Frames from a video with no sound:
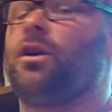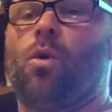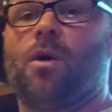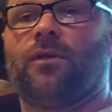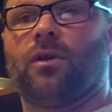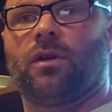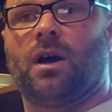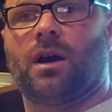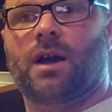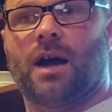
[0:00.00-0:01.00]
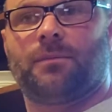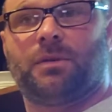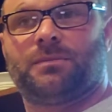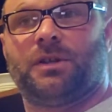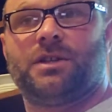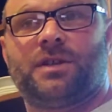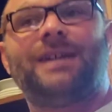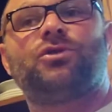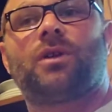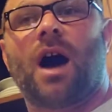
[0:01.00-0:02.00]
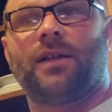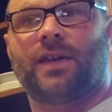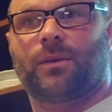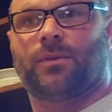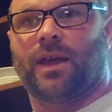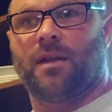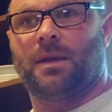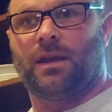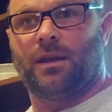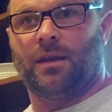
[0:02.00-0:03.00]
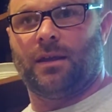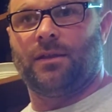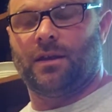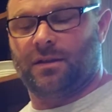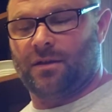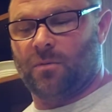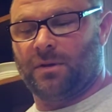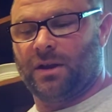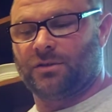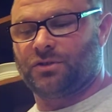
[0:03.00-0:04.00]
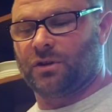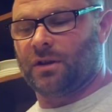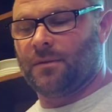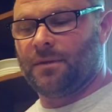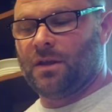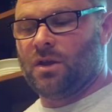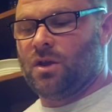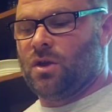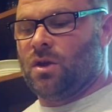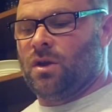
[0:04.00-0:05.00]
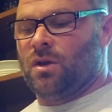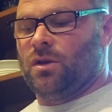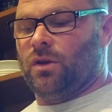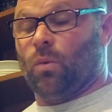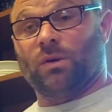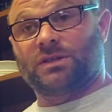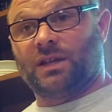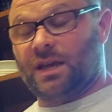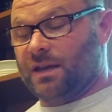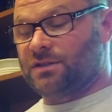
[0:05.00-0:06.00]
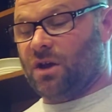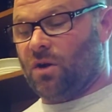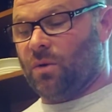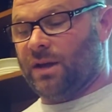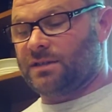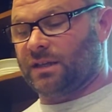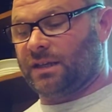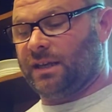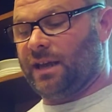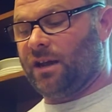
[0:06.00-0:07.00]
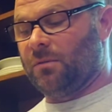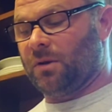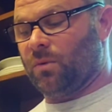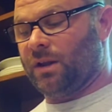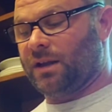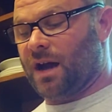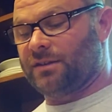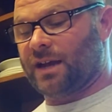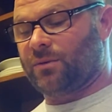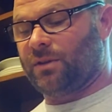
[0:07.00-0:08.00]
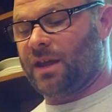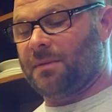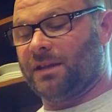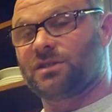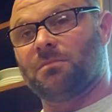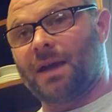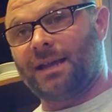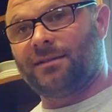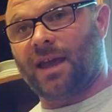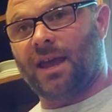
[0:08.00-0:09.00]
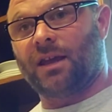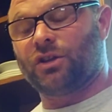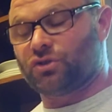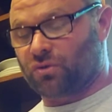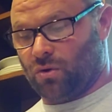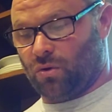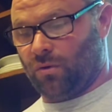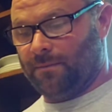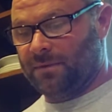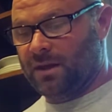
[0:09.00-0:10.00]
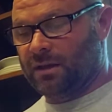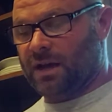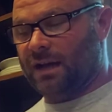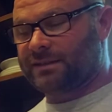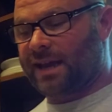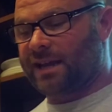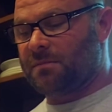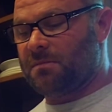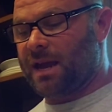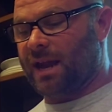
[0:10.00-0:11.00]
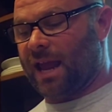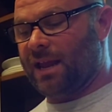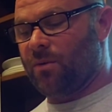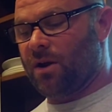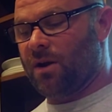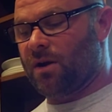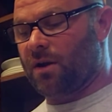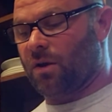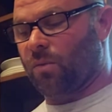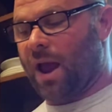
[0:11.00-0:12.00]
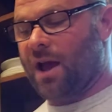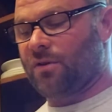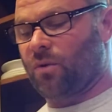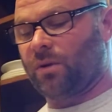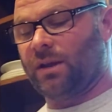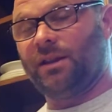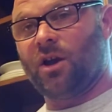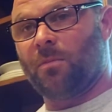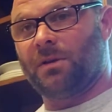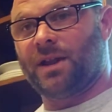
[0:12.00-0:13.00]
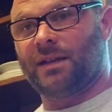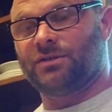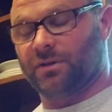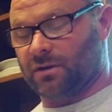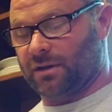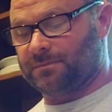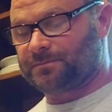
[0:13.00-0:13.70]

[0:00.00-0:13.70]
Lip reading: to go over potential contact with the enemy in the open danger area. And once again, as always, the key element when in contact with the enemy is to maintain control. Contact can be made anywhere around or in the open danger area.